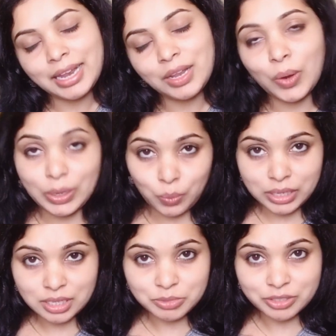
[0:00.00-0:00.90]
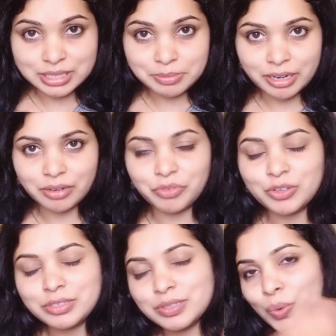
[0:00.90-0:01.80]
and welcome to Cryssberry
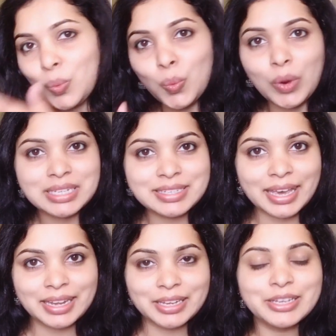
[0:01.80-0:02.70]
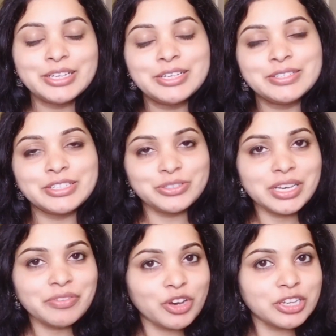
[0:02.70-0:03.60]
Reviews once again. So
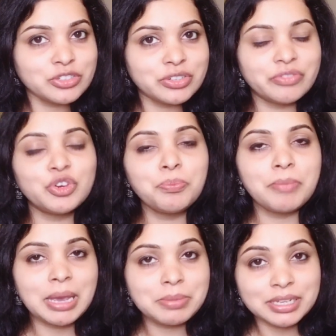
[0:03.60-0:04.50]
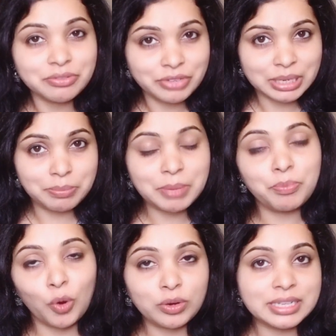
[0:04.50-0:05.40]
today we are going to review Maybelline Fit Me
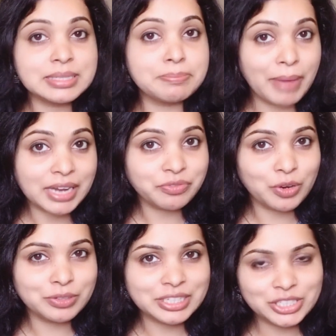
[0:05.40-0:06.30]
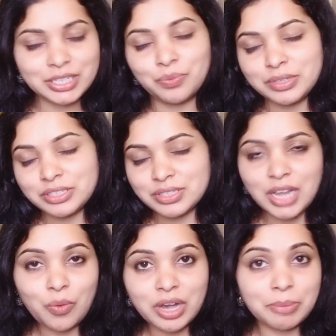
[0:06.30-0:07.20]
Poreless Matte Foundation, which is
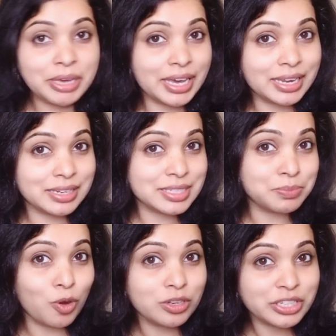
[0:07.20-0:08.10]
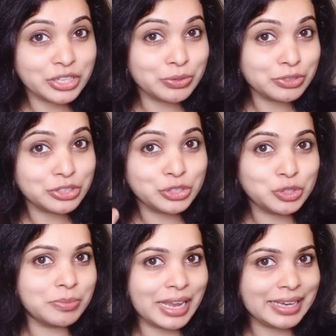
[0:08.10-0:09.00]
now coming in small cute
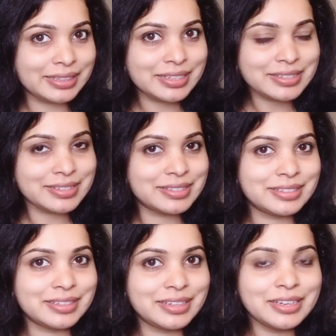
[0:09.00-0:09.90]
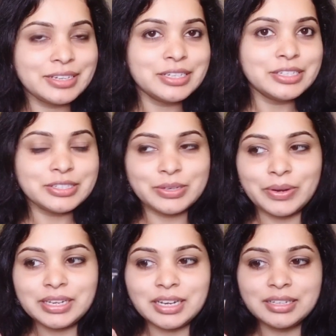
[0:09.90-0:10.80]
tube like this. So
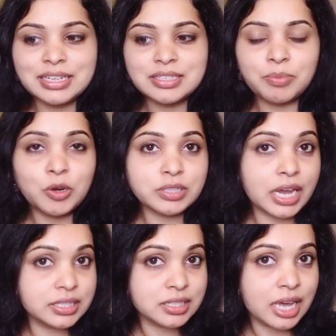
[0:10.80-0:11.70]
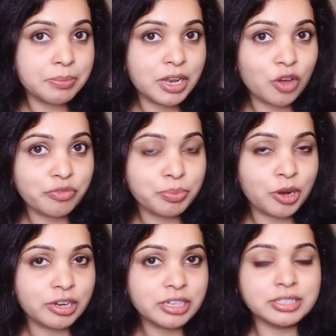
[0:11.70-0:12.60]
it contains about 18 ml of
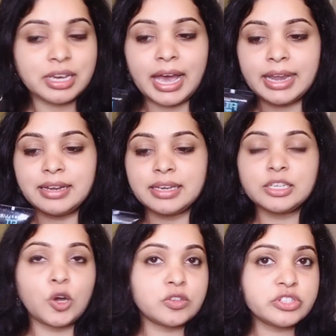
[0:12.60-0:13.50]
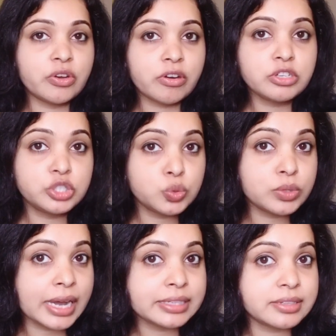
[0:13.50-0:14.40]
product and it costs you around
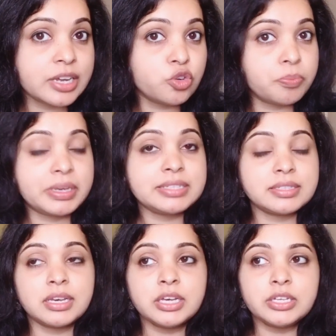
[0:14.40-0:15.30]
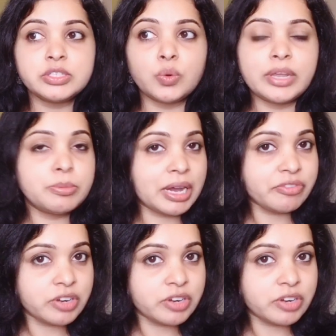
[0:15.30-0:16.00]
299 rupees. So when you buy